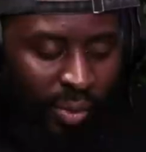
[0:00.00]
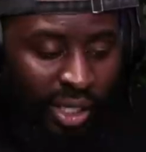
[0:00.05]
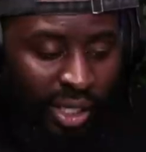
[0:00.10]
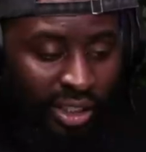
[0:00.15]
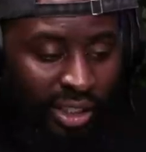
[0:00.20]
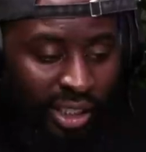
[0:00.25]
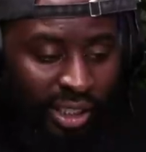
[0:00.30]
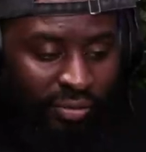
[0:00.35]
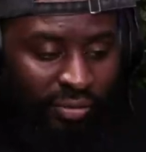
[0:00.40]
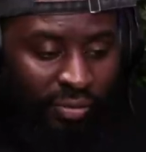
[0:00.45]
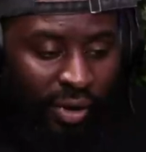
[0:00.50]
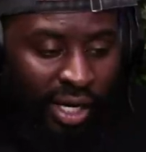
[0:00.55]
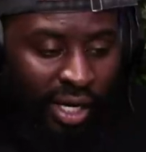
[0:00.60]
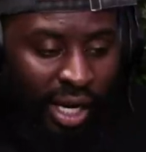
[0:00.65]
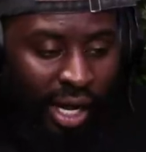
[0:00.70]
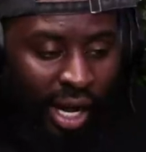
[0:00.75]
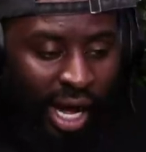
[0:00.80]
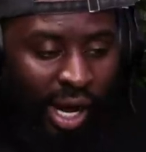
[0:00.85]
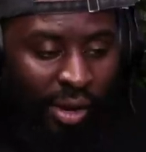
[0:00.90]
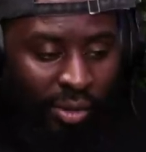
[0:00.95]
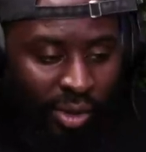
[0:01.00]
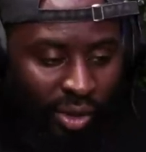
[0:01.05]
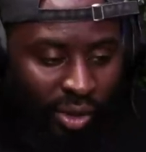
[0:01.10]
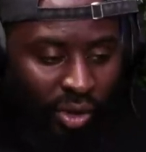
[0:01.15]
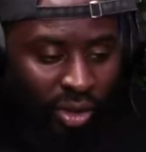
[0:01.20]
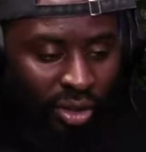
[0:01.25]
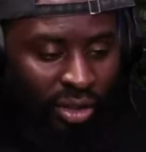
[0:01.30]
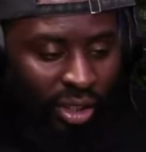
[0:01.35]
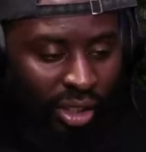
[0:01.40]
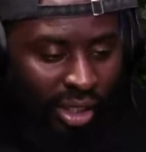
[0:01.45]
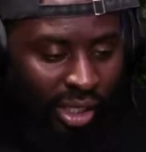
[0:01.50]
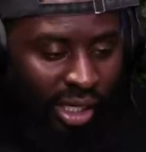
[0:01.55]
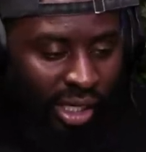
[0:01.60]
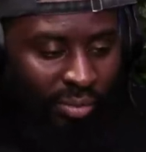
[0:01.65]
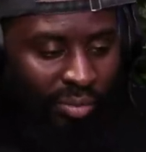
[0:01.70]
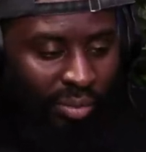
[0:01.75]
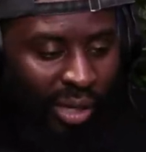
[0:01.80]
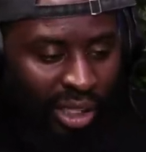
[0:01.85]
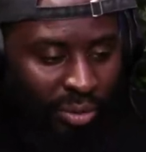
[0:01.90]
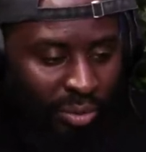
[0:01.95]
I just need to find out how it
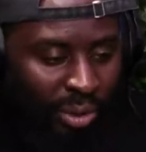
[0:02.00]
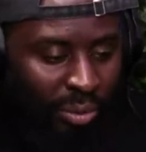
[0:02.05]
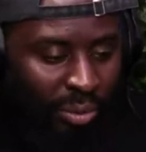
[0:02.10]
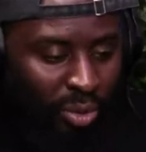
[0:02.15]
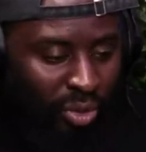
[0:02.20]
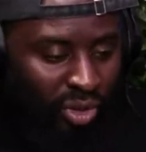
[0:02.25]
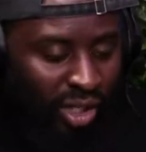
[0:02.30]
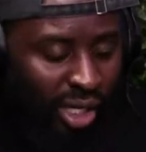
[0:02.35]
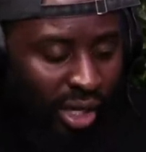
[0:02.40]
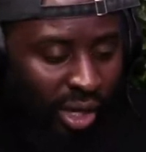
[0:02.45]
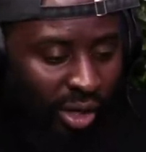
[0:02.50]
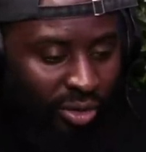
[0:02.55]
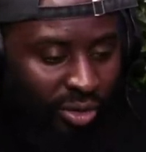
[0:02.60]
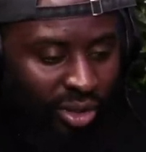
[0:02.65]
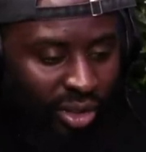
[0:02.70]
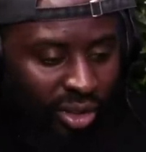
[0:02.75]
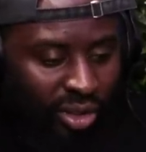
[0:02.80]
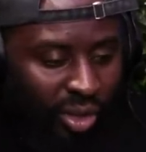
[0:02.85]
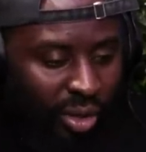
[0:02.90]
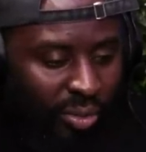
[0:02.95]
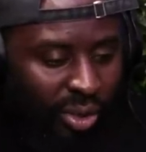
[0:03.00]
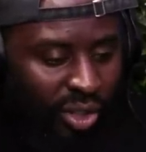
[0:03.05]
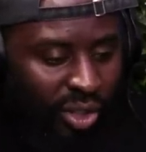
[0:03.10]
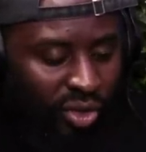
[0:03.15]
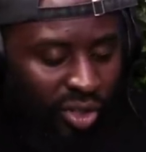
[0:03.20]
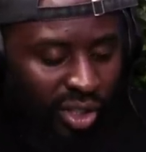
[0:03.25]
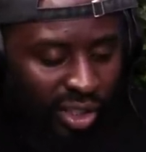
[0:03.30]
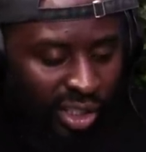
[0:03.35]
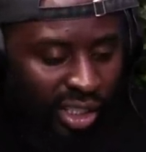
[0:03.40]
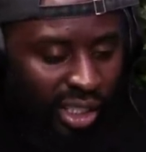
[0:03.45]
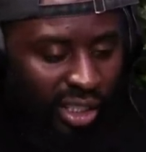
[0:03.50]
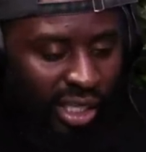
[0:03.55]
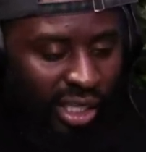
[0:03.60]
makes people sickos. You know what I mean? You can sit